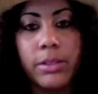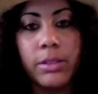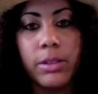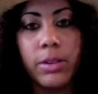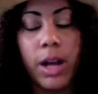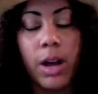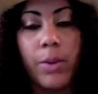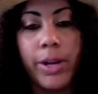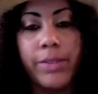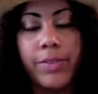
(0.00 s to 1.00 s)
And I
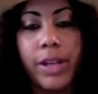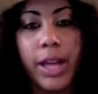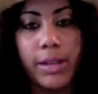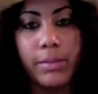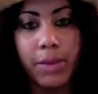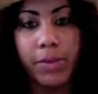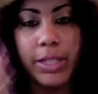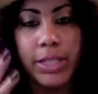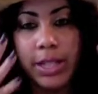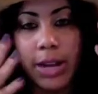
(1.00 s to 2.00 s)
already feel like my
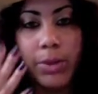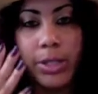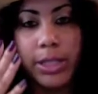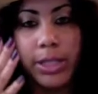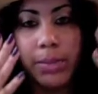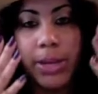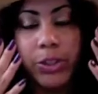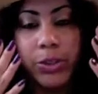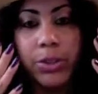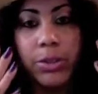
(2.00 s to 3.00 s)
face is not really
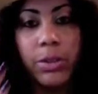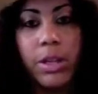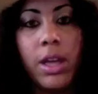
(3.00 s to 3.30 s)
symmetrical,